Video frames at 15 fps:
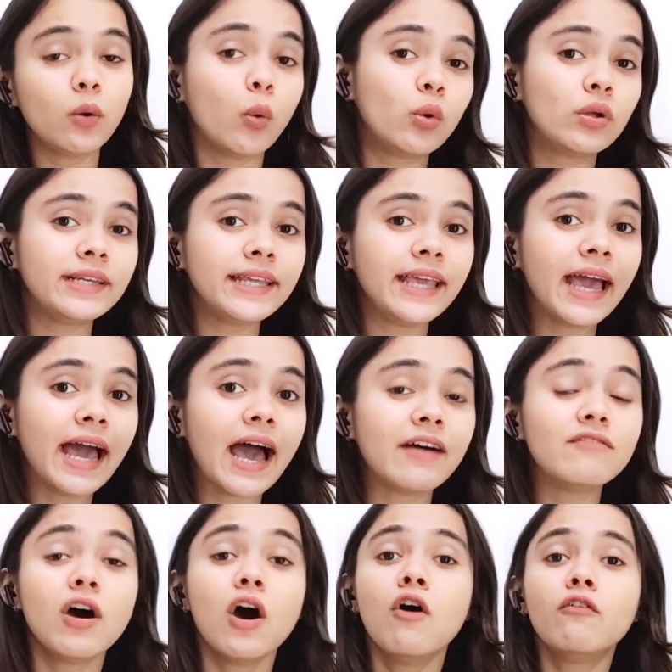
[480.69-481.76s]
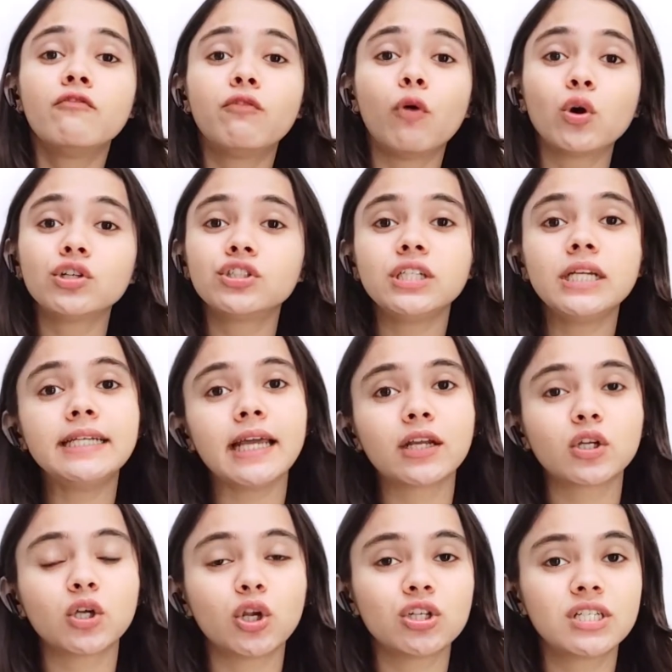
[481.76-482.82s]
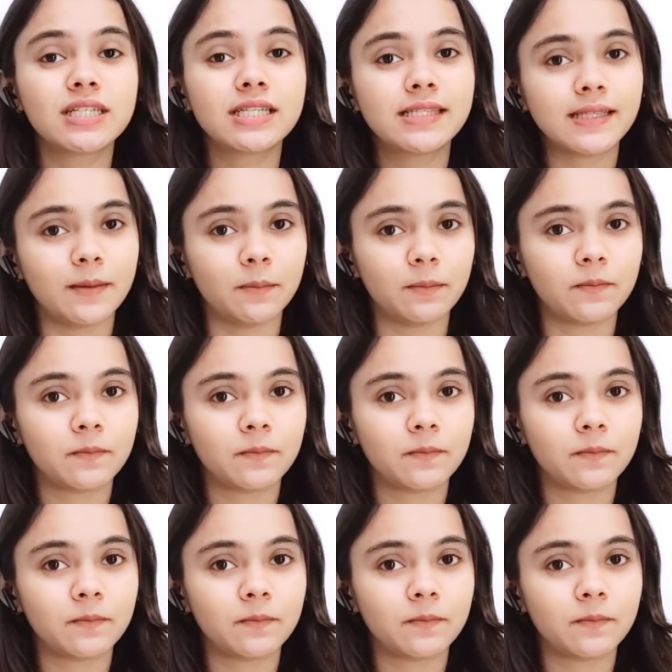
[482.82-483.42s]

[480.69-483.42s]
only have 4G technology SIM.